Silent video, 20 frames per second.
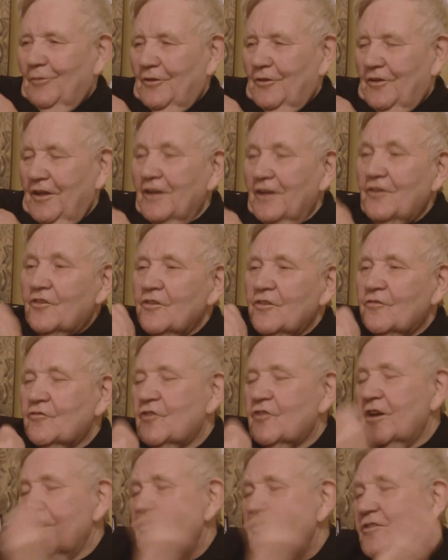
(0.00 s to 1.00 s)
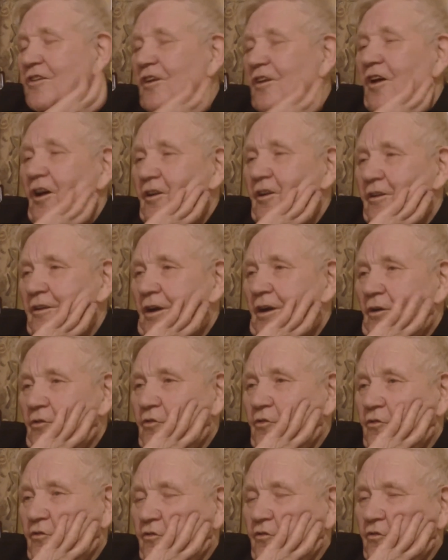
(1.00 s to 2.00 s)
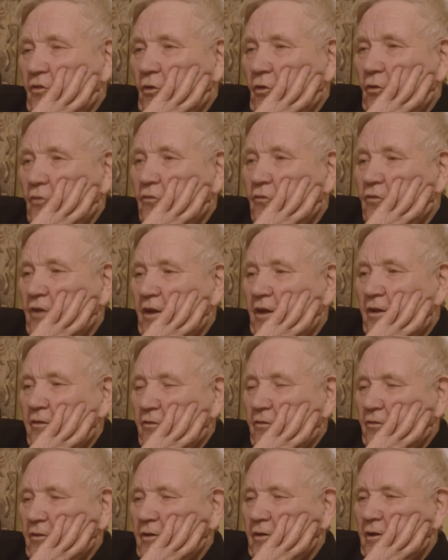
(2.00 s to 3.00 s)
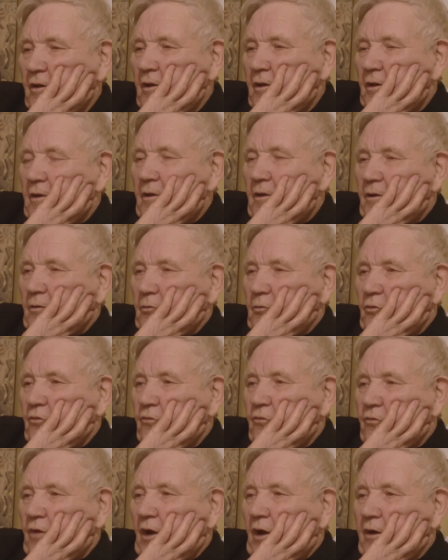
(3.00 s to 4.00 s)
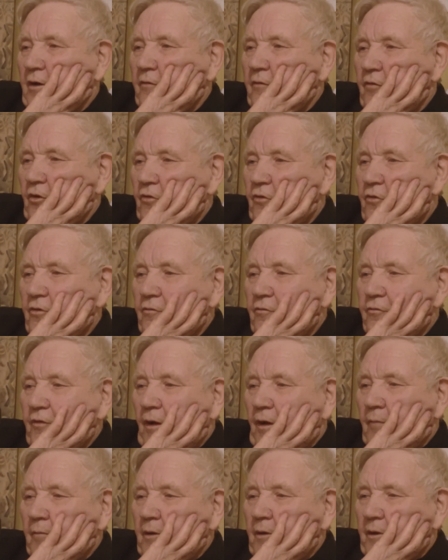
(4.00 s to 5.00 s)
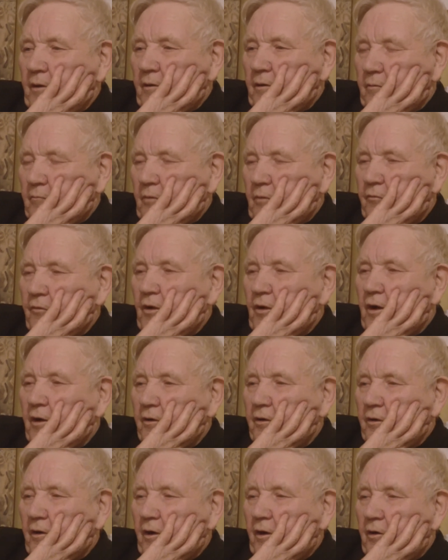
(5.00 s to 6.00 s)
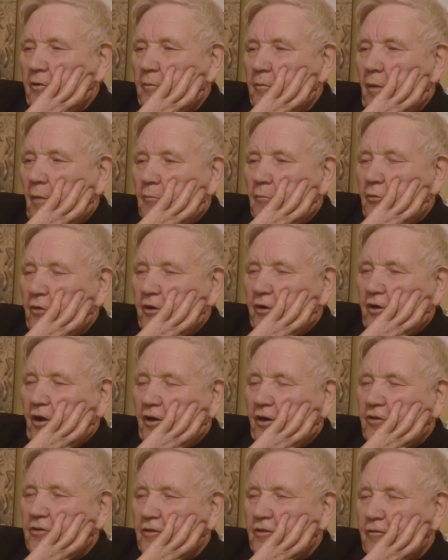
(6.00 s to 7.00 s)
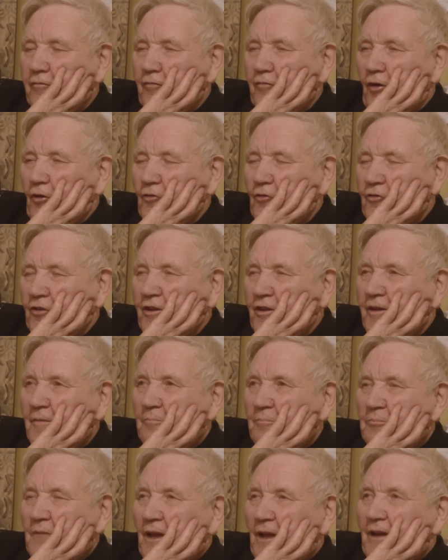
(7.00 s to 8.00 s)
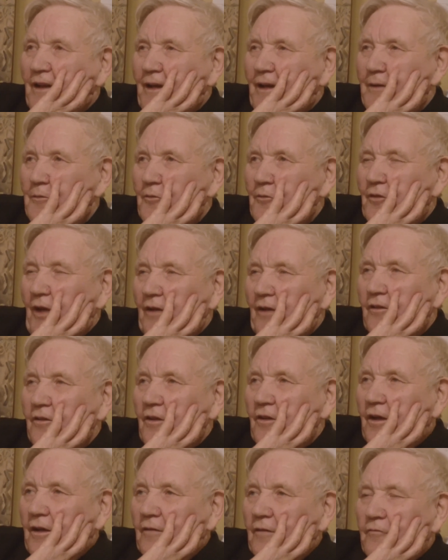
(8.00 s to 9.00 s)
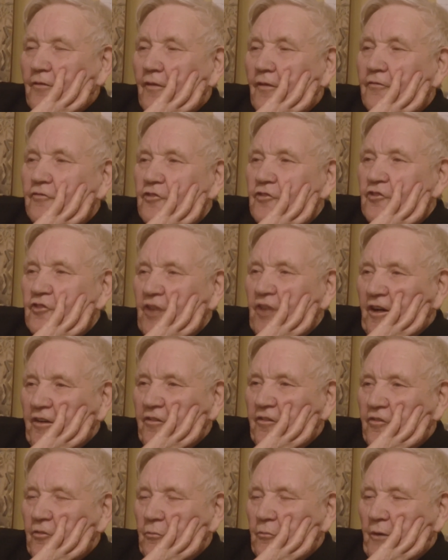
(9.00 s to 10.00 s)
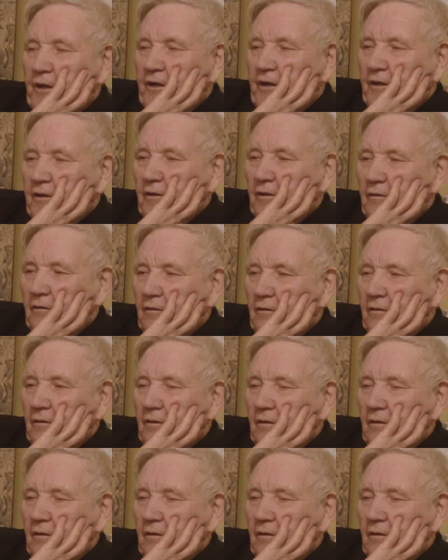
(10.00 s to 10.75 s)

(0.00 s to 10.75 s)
But things have changed a lot now since those days. There was 9 of us in family. My father, I remember in 1940, he was getting 50 shillings a week,